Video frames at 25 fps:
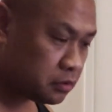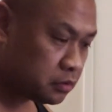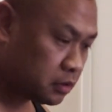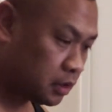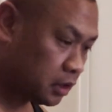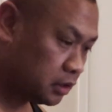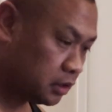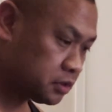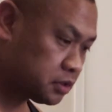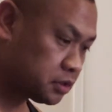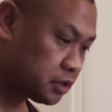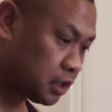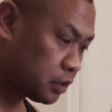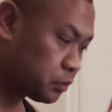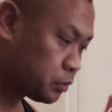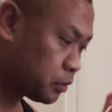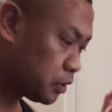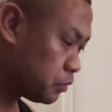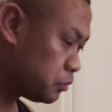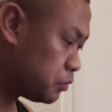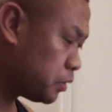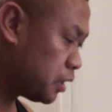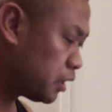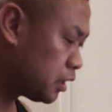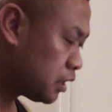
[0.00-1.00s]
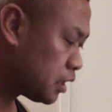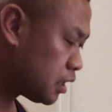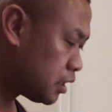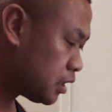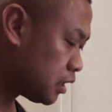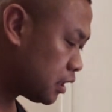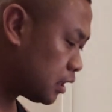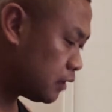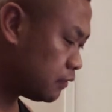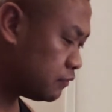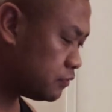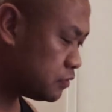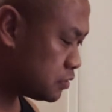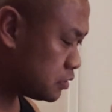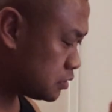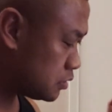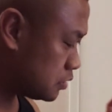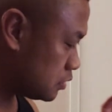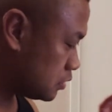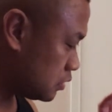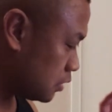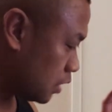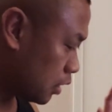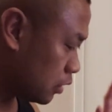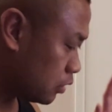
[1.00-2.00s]
I'll start with ring knives,
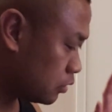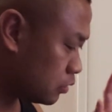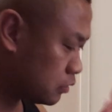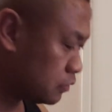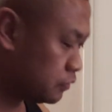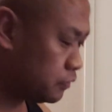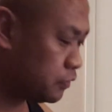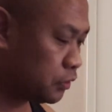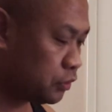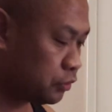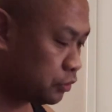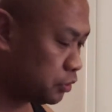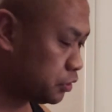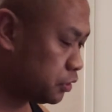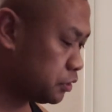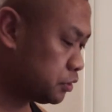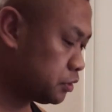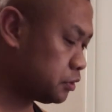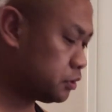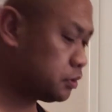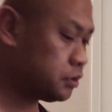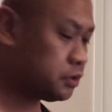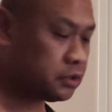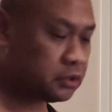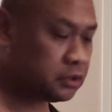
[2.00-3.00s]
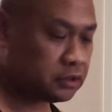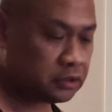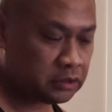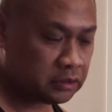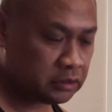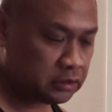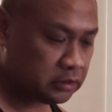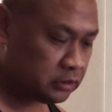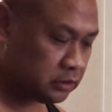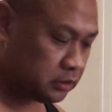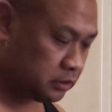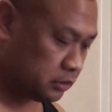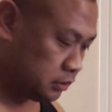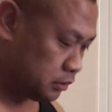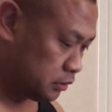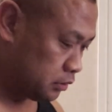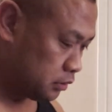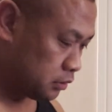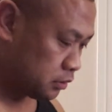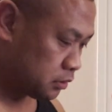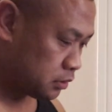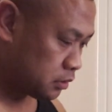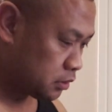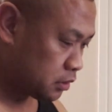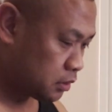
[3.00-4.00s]
then go to folders,
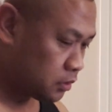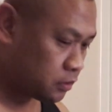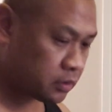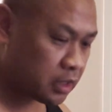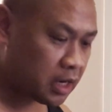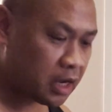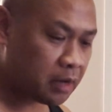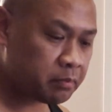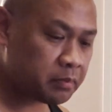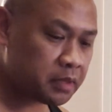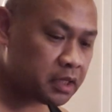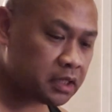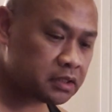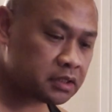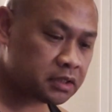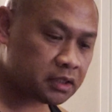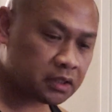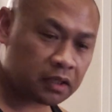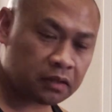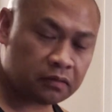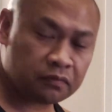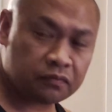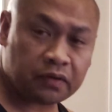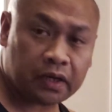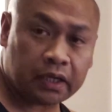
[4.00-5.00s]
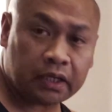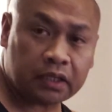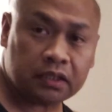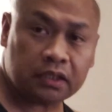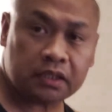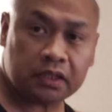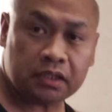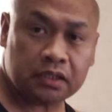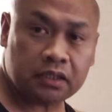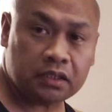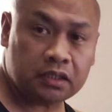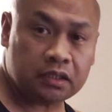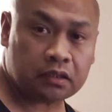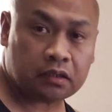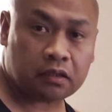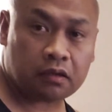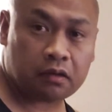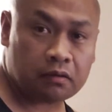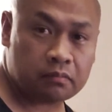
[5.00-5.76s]
karambits, and then finally the